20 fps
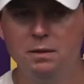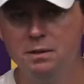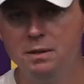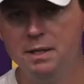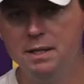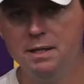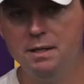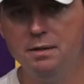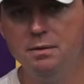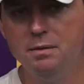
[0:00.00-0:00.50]

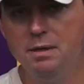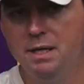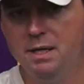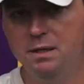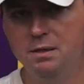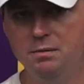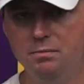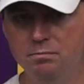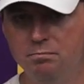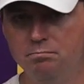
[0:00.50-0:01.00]

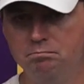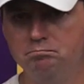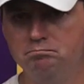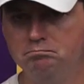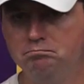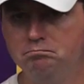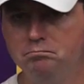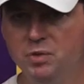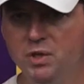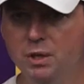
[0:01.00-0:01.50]
And
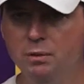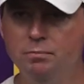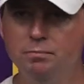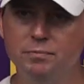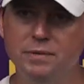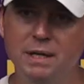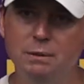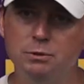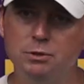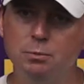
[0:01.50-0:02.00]
you know,
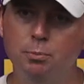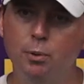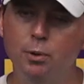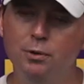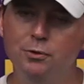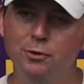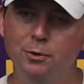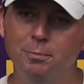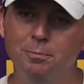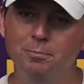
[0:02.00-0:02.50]
that was
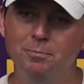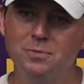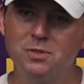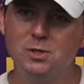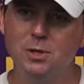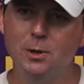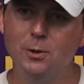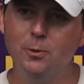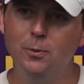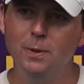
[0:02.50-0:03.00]
important to him.
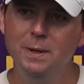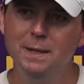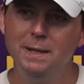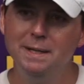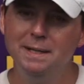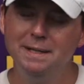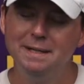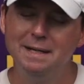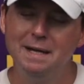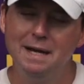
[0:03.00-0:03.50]
So
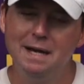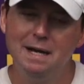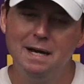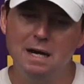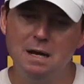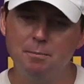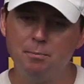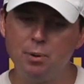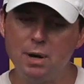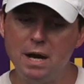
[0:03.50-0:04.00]

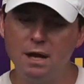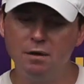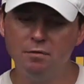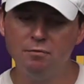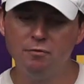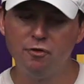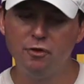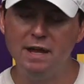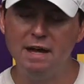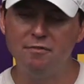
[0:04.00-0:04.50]
I'm proud of
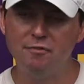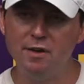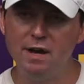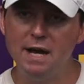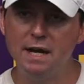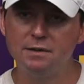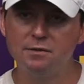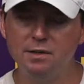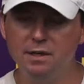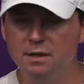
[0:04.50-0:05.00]
him for that
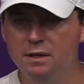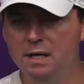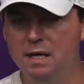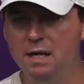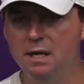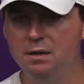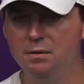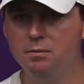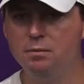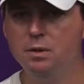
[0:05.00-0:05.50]
fact
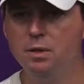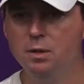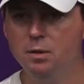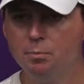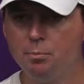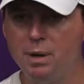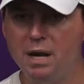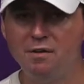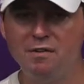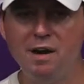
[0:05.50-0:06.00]
and
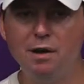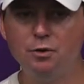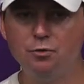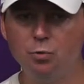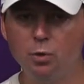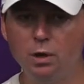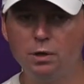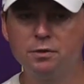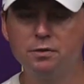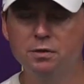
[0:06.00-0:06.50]
proud of how
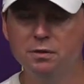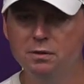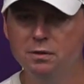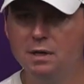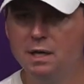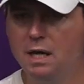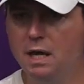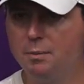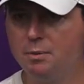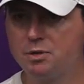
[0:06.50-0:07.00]
he's worked,
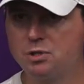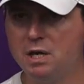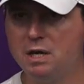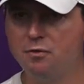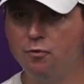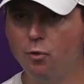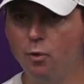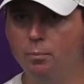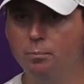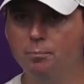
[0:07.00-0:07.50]
and I'm
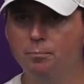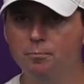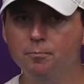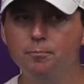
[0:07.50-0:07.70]
excited for